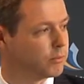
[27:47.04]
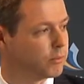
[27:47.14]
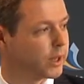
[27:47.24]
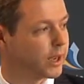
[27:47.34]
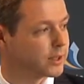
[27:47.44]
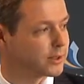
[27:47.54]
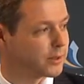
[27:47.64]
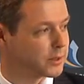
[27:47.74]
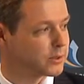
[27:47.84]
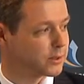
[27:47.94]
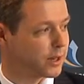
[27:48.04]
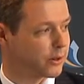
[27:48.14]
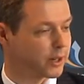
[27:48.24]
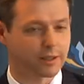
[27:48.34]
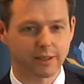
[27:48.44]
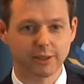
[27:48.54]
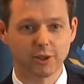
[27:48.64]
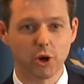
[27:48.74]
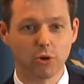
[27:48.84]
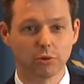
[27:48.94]
May I answer this directly?
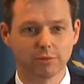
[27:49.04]
No.